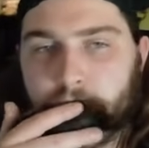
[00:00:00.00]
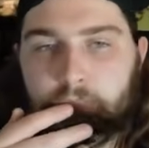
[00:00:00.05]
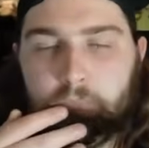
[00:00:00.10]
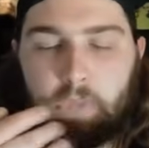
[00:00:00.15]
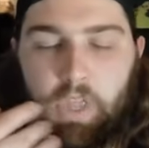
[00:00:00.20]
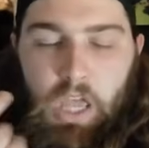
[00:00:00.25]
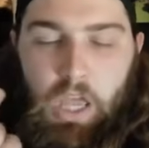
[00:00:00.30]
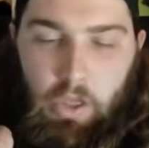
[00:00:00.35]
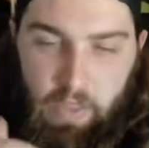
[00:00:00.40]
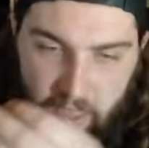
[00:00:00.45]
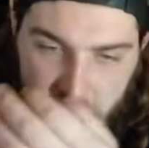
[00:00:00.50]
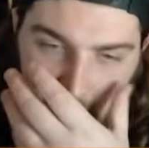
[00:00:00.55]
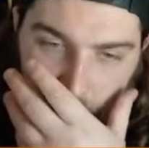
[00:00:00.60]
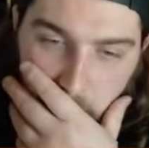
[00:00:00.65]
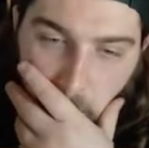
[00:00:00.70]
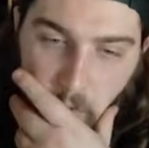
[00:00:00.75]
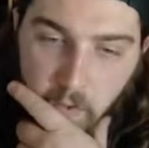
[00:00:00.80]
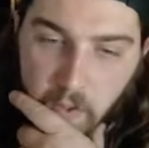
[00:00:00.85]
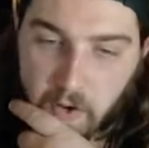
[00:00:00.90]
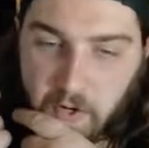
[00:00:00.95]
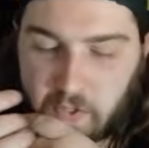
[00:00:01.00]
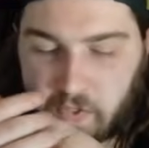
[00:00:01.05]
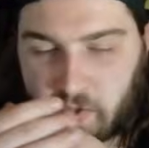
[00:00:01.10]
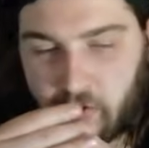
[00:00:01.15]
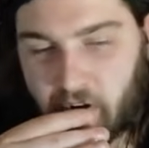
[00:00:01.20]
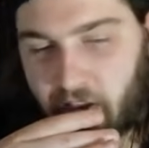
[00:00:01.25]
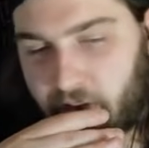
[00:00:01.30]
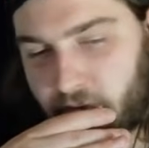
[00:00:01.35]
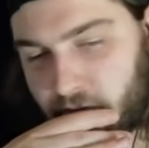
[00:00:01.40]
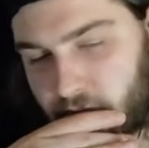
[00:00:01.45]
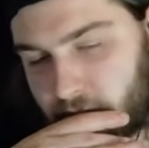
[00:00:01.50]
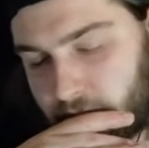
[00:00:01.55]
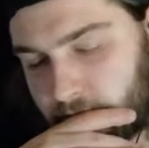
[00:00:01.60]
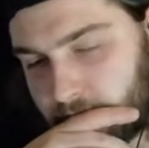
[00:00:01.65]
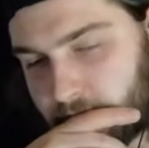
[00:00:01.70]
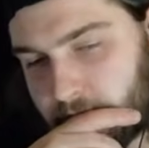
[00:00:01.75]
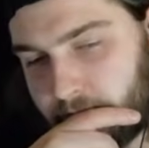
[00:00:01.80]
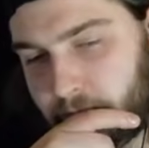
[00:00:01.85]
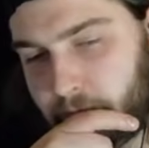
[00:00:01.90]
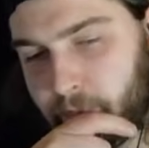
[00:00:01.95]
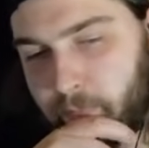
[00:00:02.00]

They only had the cool arts Scrafties.